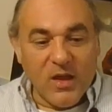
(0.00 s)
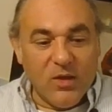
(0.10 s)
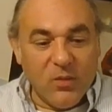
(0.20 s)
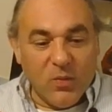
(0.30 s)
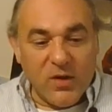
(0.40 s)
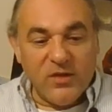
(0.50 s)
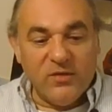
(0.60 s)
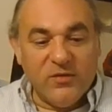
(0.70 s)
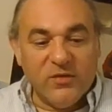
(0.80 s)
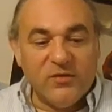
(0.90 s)
One of the
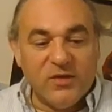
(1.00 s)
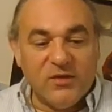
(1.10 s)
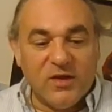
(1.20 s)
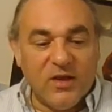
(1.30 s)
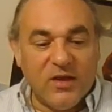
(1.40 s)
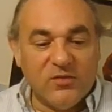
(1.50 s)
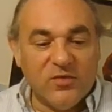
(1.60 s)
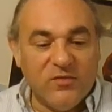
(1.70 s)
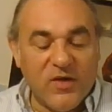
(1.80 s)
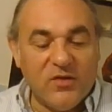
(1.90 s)
first things that I
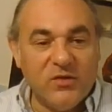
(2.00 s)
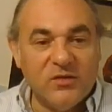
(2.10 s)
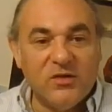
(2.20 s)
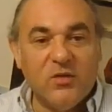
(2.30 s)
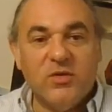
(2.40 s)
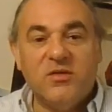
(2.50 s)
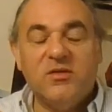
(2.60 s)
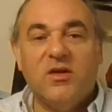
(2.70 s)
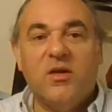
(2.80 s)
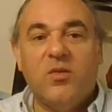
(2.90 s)
actually found is there
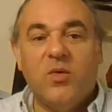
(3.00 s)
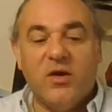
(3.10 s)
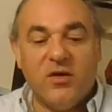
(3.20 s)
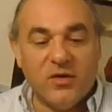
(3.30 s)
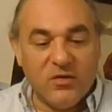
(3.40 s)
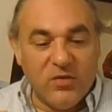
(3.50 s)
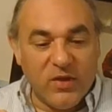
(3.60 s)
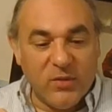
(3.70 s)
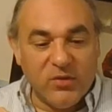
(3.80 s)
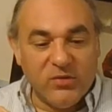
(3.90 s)
was one article
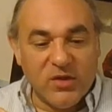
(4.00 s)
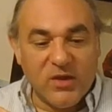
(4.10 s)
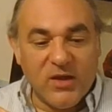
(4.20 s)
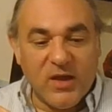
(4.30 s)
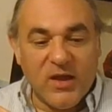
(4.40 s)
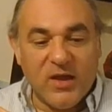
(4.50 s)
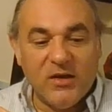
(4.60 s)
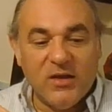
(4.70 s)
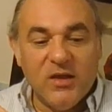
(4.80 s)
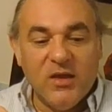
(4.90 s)
that was looking at
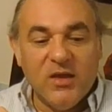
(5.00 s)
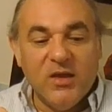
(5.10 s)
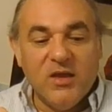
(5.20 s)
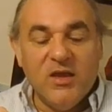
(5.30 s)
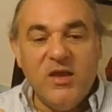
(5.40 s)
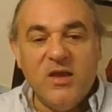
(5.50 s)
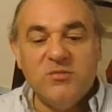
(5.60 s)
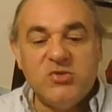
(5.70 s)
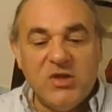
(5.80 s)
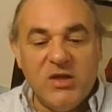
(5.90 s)

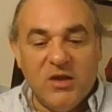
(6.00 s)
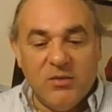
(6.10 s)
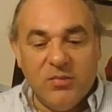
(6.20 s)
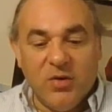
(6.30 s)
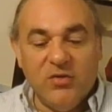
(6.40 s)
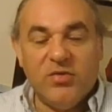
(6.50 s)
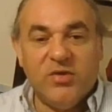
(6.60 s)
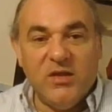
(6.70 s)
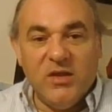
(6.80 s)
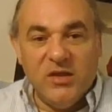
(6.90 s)
EMG in both
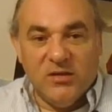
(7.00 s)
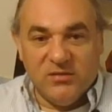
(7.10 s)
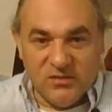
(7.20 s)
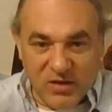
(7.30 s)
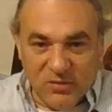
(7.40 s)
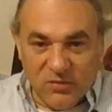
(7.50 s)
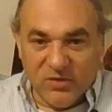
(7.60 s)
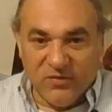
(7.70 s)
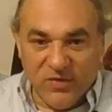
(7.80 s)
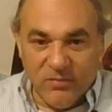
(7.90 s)
the standing with
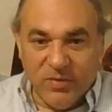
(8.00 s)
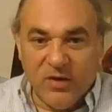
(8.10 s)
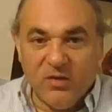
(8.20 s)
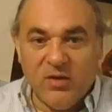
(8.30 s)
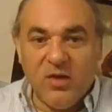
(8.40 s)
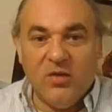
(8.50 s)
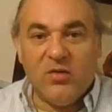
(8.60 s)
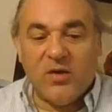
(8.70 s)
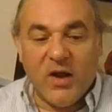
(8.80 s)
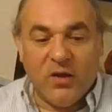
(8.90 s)
your feet parallel
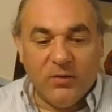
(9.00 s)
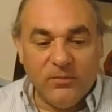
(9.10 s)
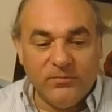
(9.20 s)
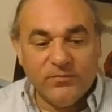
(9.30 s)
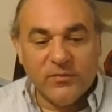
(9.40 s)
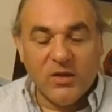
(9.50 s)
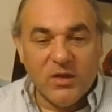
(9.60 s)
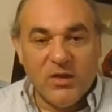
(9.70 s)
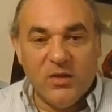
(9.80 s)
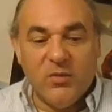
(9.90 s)
or out
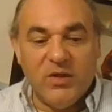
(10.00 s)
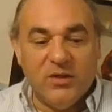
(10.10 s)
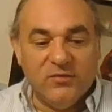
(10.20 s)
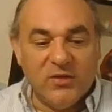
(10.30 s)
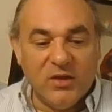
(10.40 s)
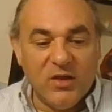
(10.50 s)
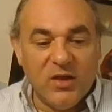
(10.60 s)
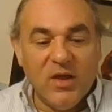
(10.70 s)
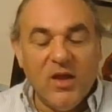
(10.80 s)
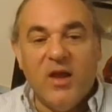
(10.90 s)
in weightlifting,
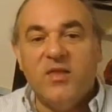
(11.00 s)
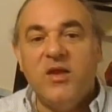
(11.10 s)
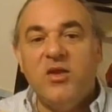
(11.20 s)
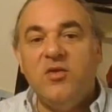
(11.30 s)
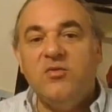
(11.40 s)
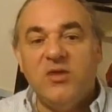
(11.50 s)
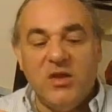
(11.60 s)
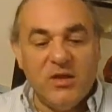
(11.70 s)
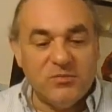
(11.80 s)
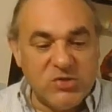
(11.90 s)
and they used
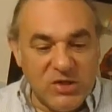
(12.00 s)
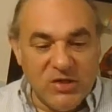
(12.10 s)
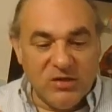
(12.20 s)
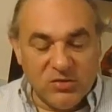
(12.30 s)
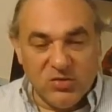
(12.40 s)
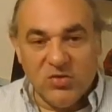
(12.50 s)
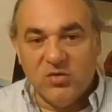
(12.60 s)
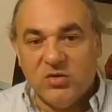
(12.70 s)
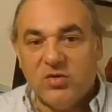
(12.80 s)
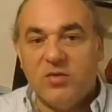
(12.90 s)
EMG to
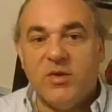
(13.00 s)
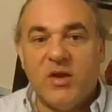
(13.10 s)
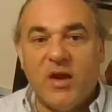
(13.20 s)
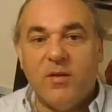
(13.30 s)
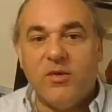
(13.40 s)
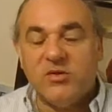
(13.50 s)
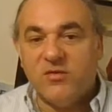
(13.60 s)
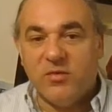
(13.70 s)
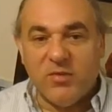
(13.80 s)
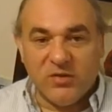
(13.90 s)
determine how much of
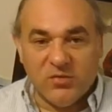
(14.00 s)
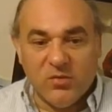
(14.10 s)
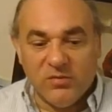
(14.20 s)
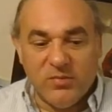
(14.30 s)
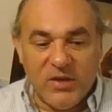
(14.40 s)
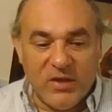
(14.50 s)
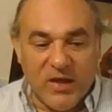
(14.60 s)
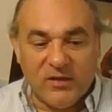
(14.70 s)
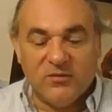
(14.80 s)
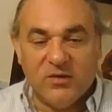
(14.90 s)
the muscle was being
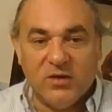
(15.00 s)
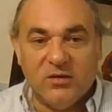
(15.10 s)
activated.